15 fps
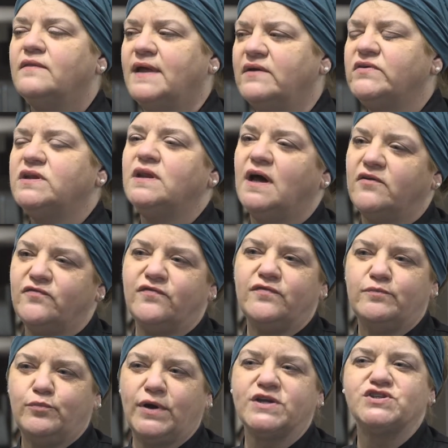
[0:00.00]
They have enough
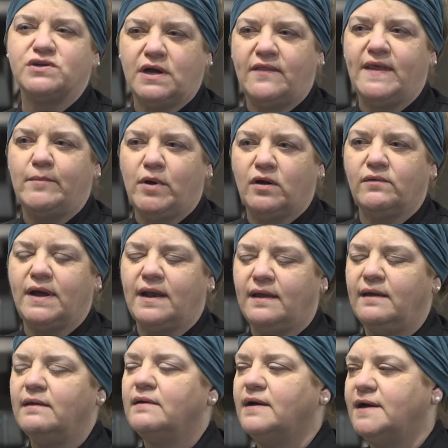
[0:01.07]
pressure on them
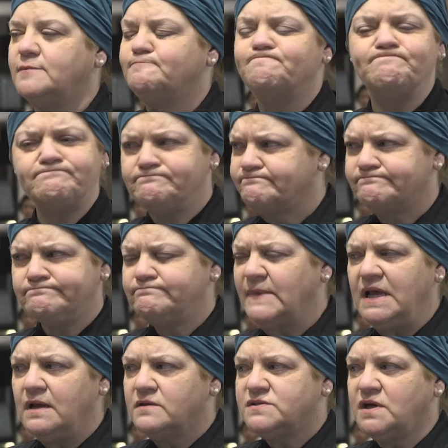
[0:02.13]
already. Um,
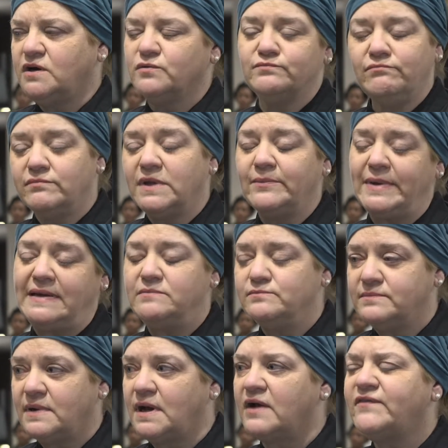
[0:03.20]
so you know, we,
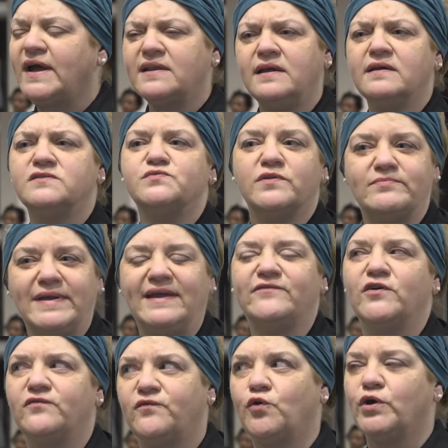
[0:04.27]
I've had kids with me
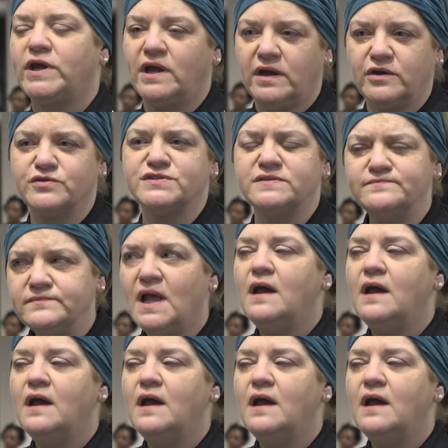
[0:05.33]
for four years.